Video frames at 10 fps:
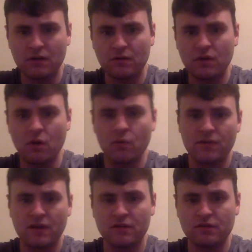go
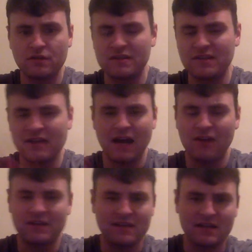with under. I don't
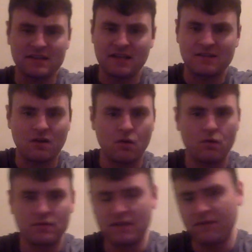think he's going to test the
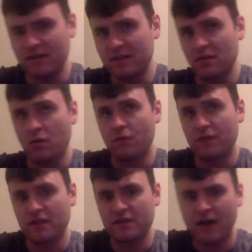defense over the
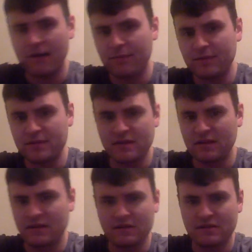top
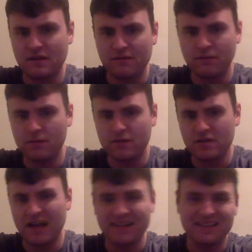and stuff, which is
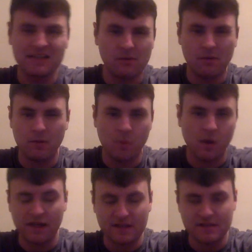ideally what we want
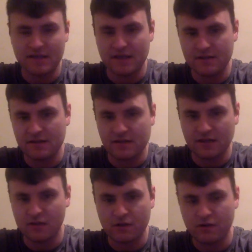against Tennessee,
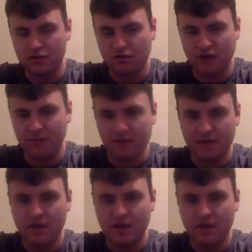against one of those crappy